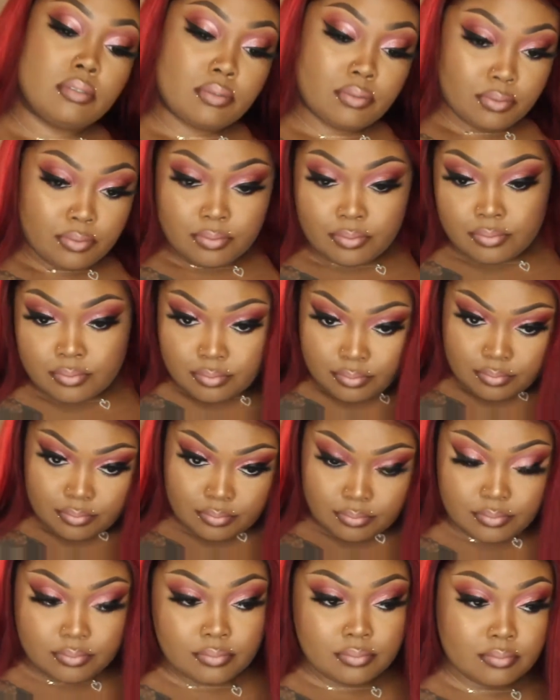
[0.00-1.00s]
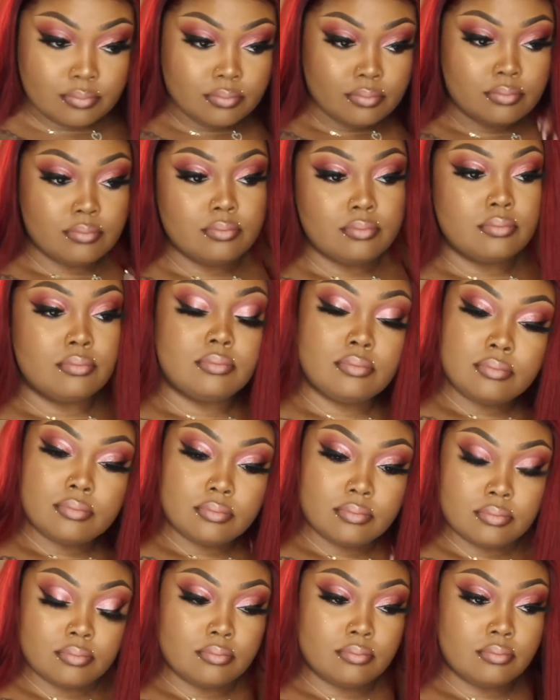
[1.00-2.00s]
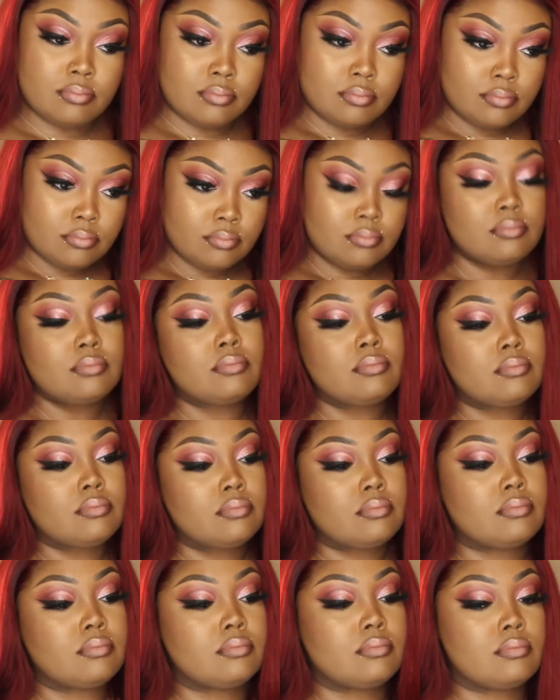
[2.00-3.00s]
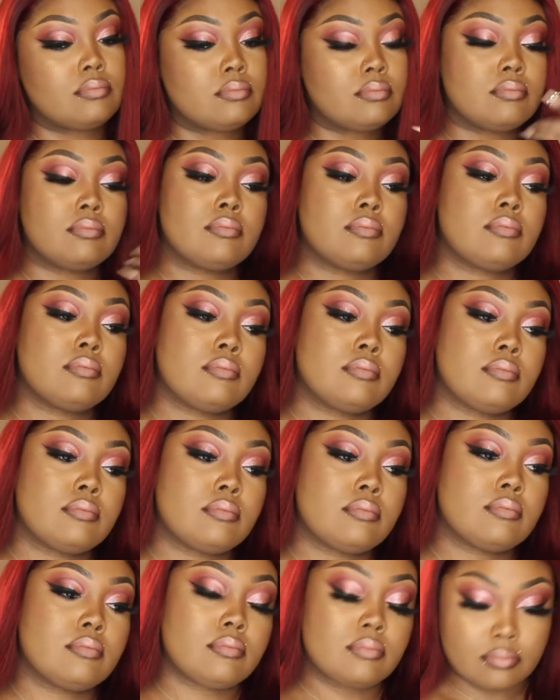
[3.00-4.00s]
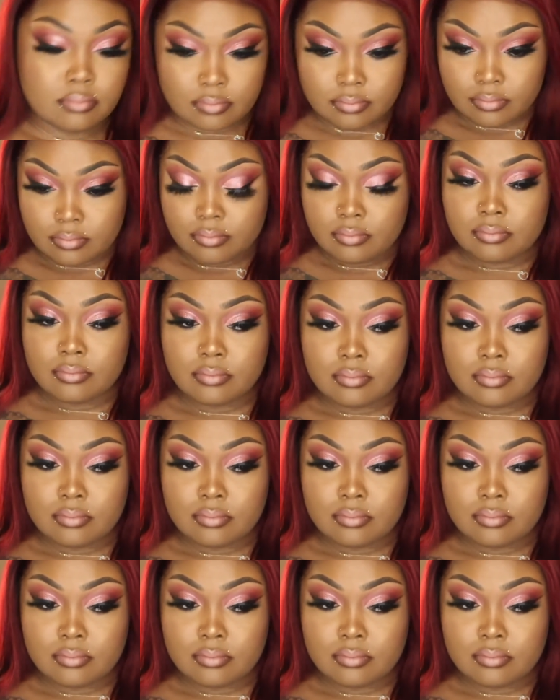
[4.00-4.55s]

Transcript: is the finished look. I hope you all enjoyed this tutorial. Full face,